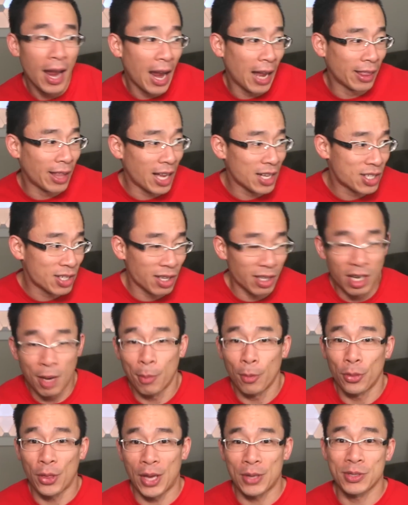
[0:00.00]
And that's a
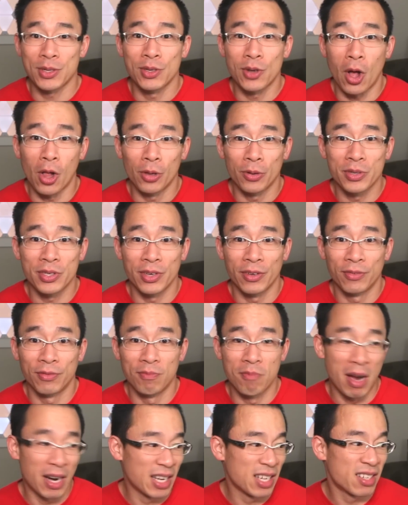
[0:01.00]
couple thousand dollars of
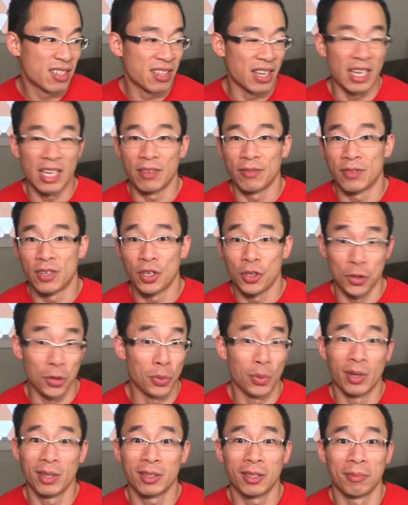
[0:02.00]
money saved.
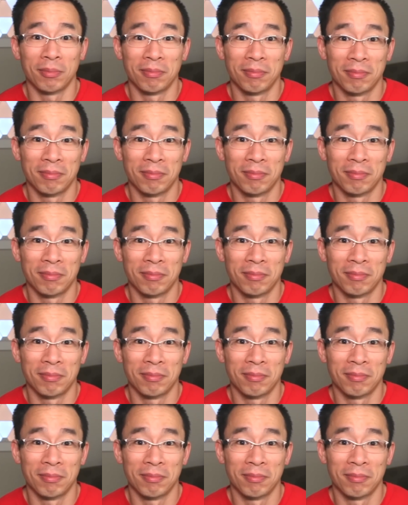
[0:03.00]
You're welcome.